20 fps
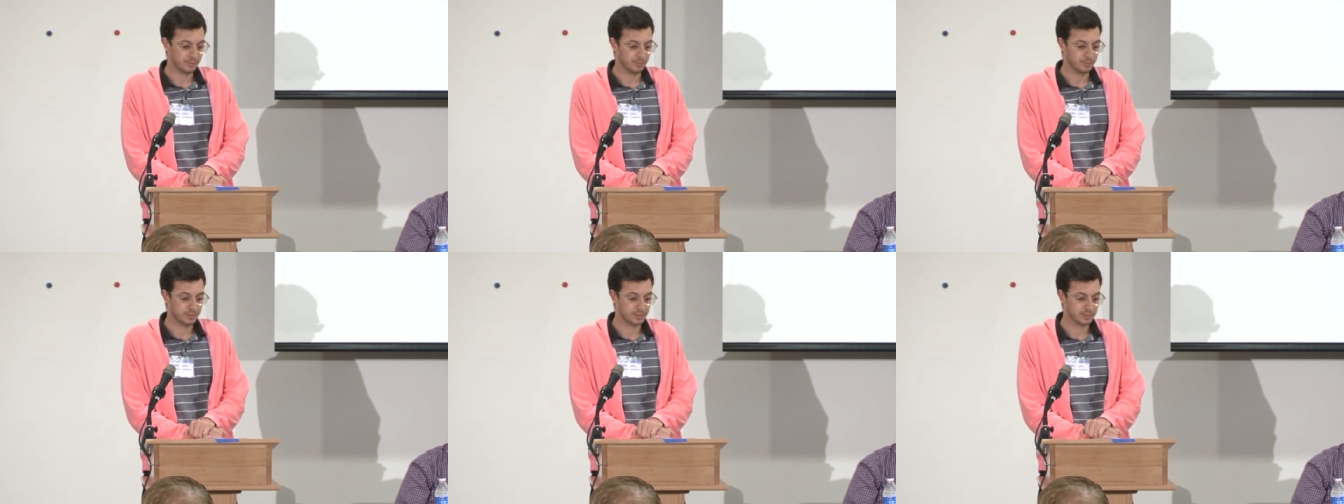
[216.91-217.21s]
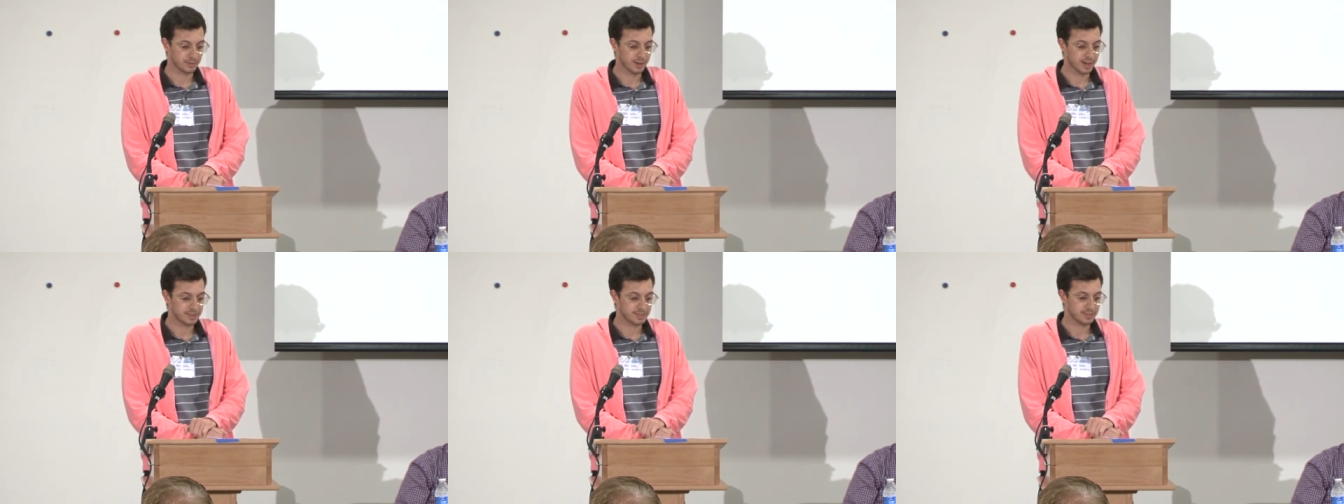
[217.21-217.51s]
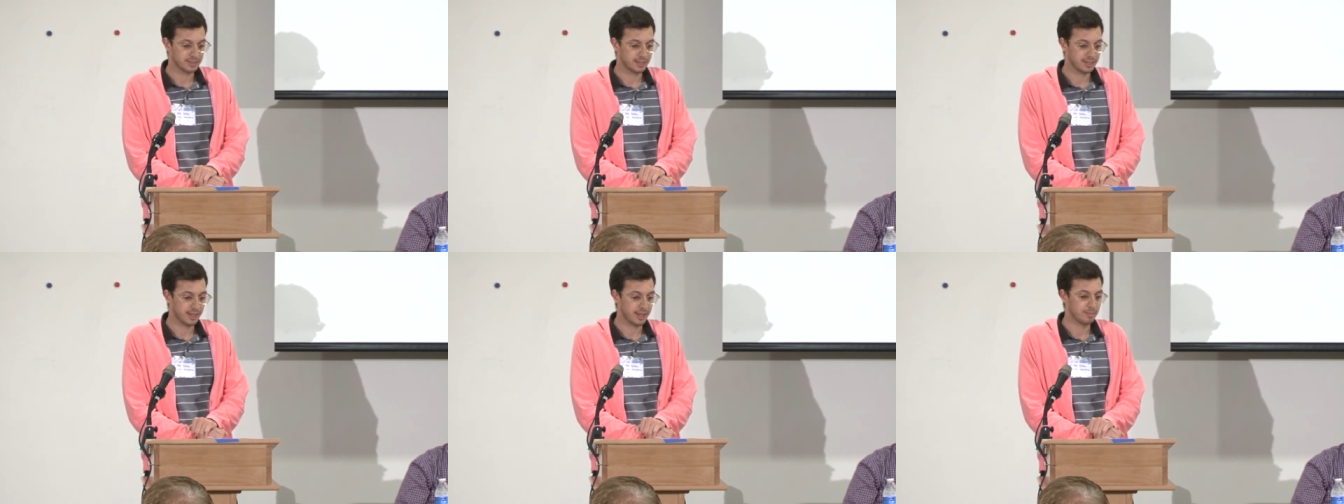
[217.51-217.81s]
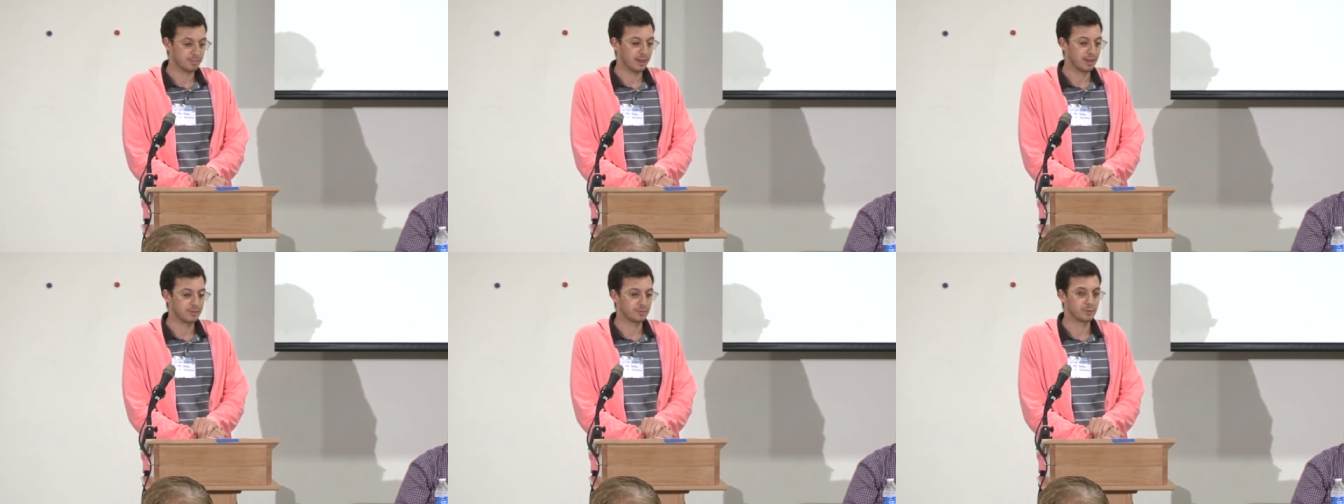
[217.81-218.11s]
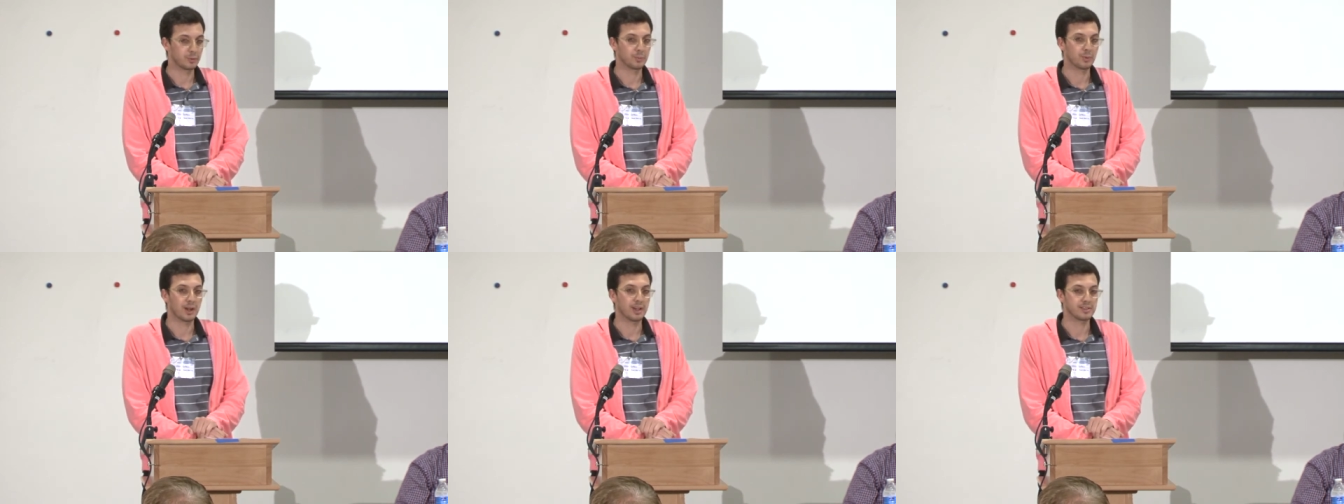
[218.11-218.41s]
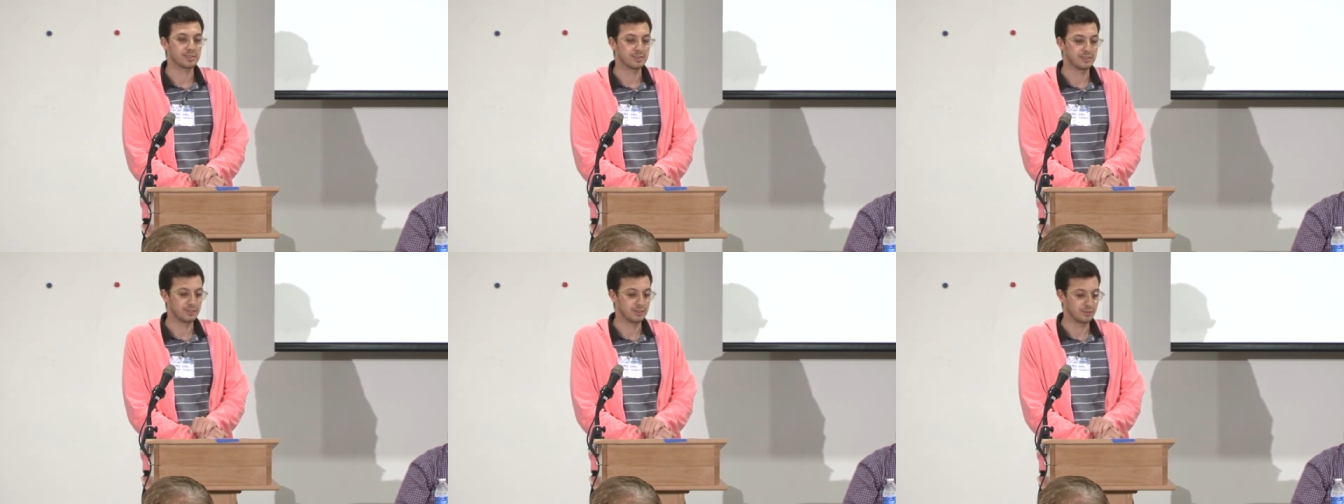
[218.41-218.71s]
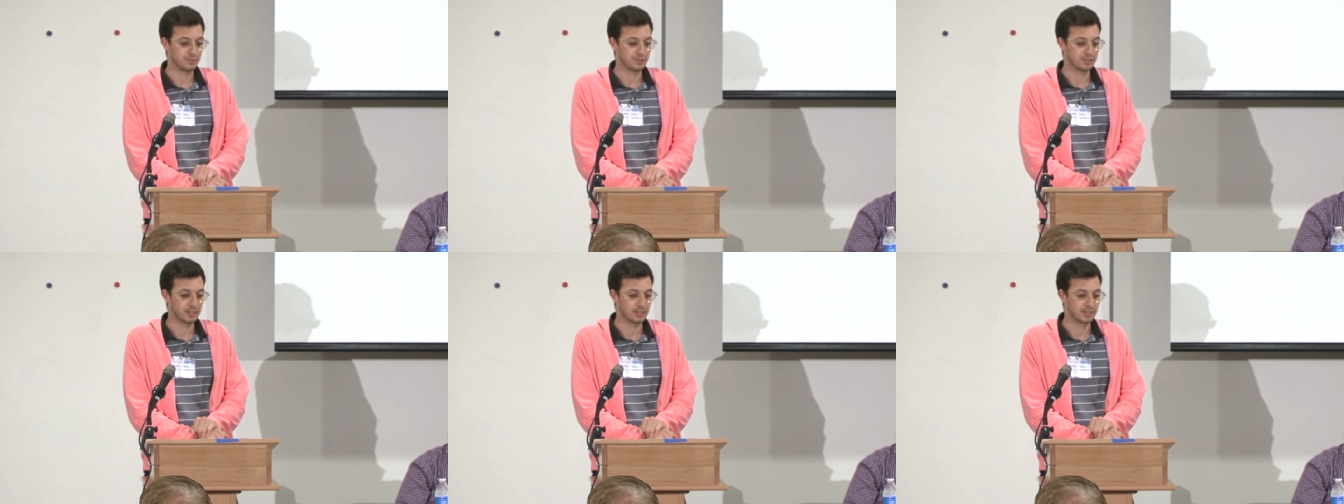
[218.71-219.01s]
was arresting gay men for
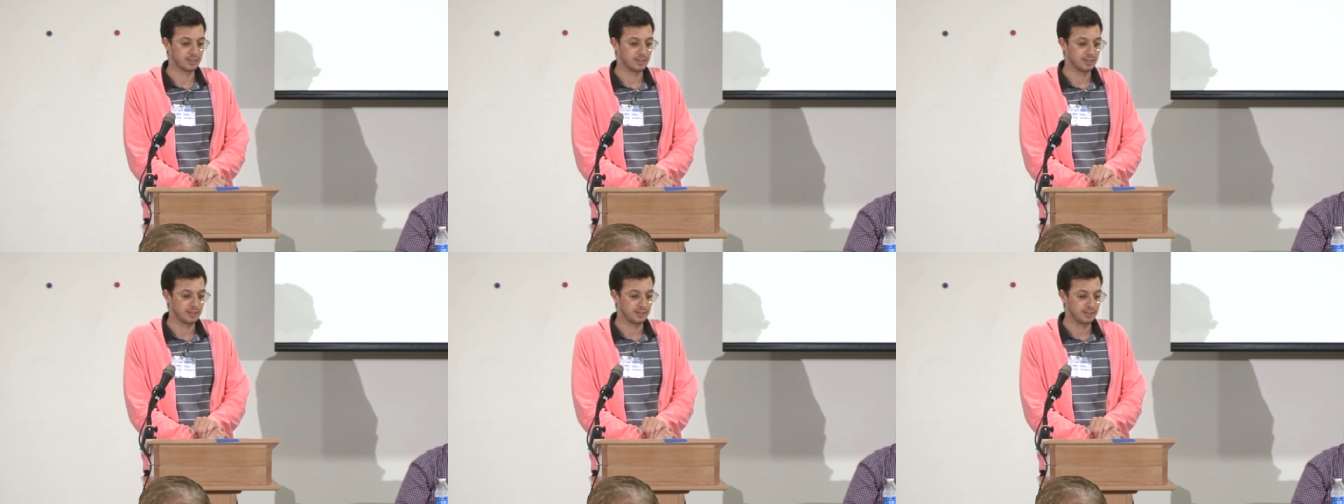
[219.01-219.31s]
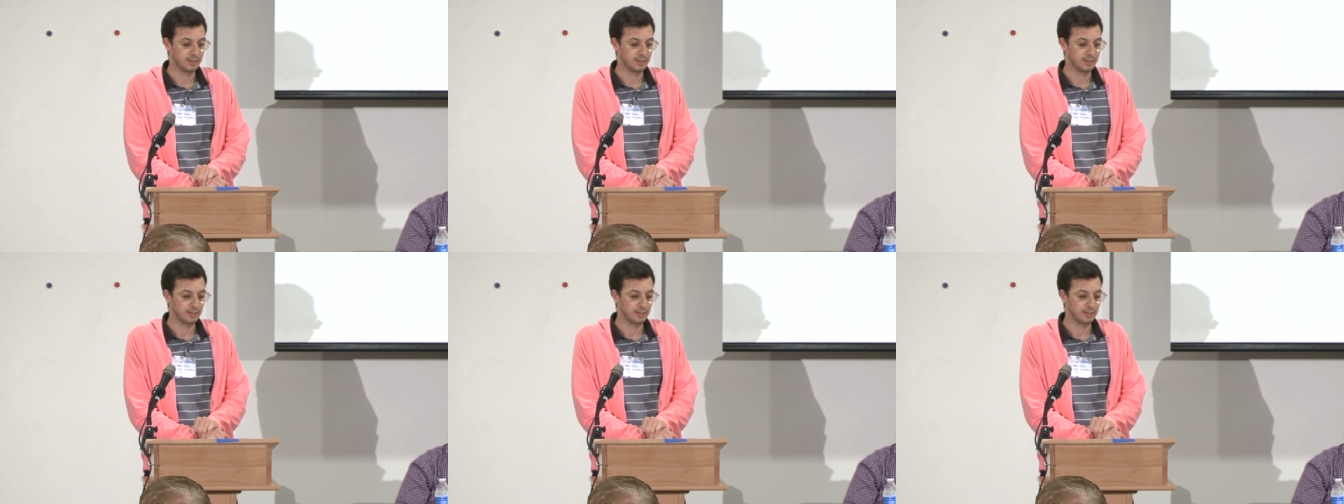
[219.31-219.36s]
prostitution